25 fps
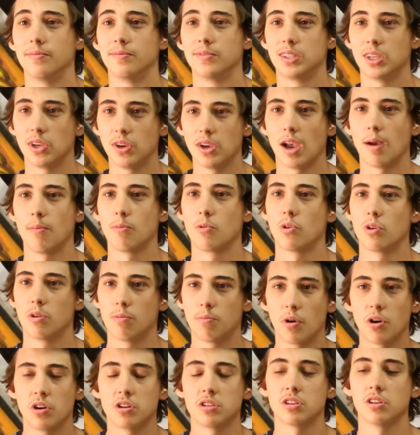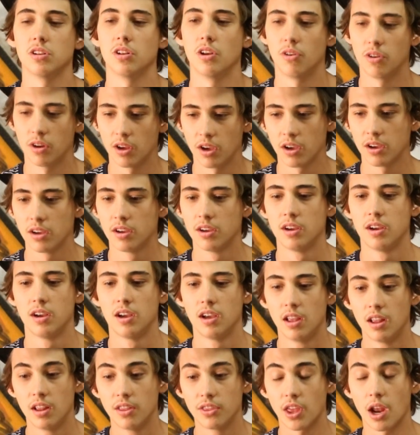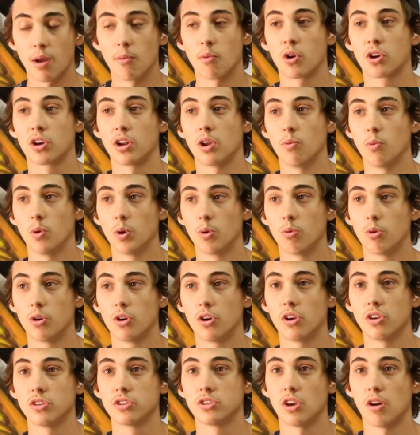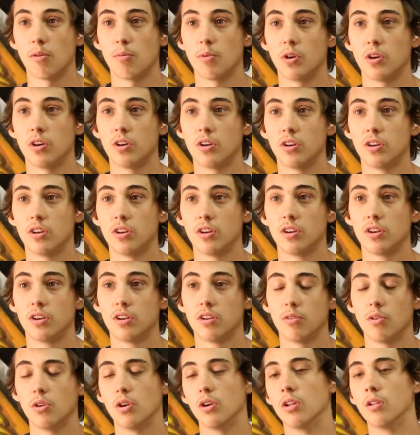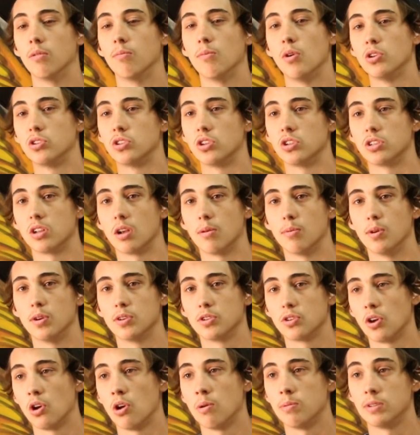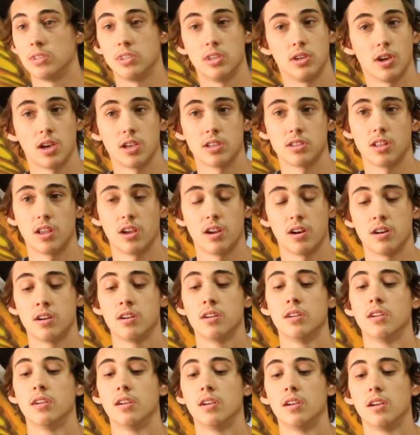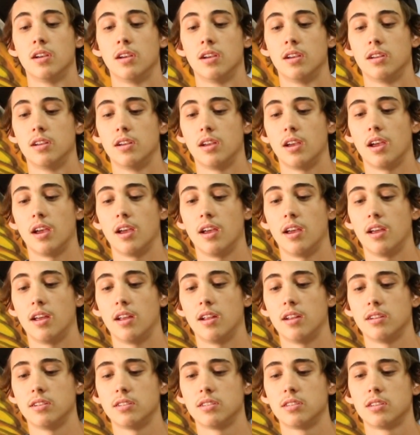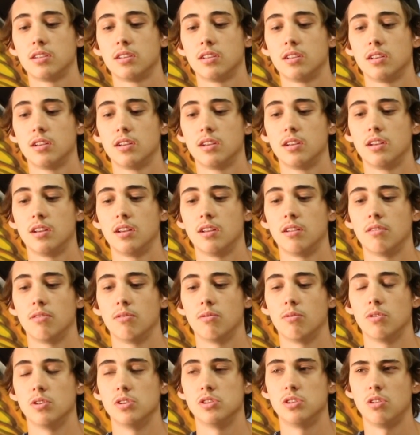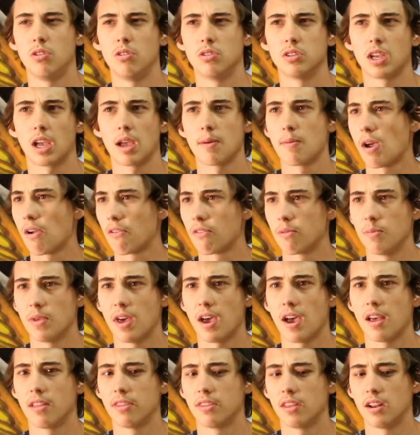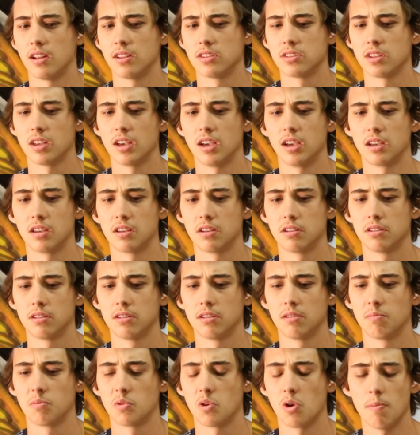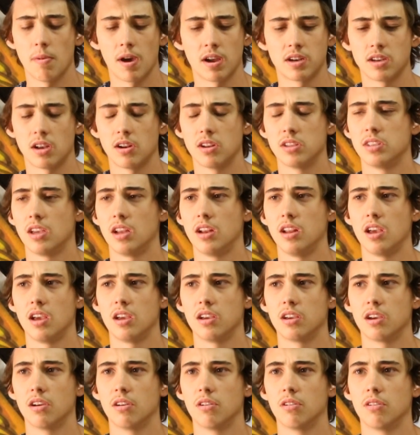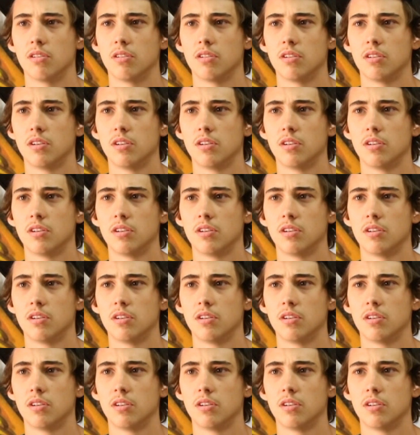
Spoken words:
So yeah, I'm going to Barcelona. Then I'm working at Woodward all summer. Well, most of summer. So I hope to see you guys there. And as soon as I get back from that, then it's like going back down to San Diego.